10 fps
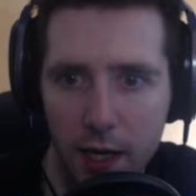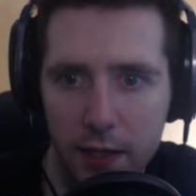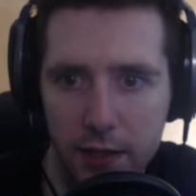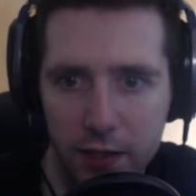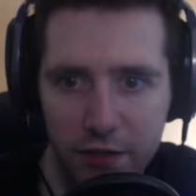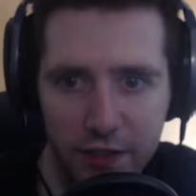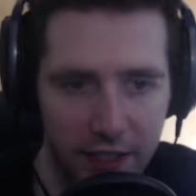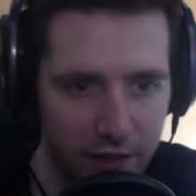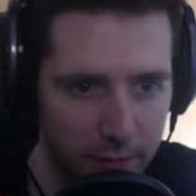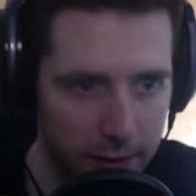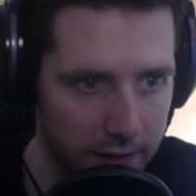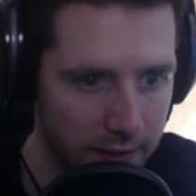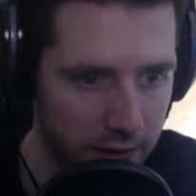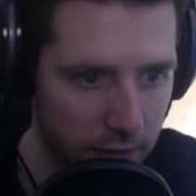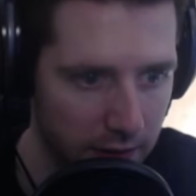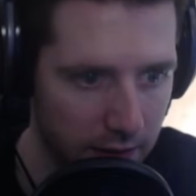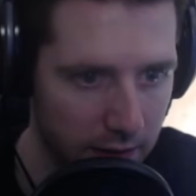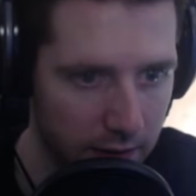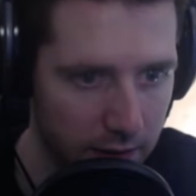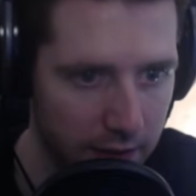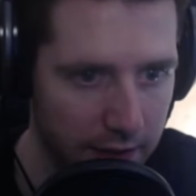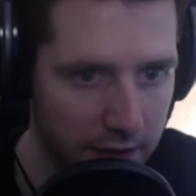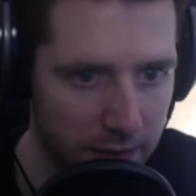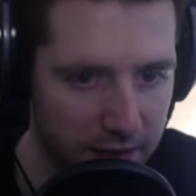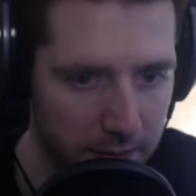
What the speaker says: This is not effective, but this will kill in case Blizzard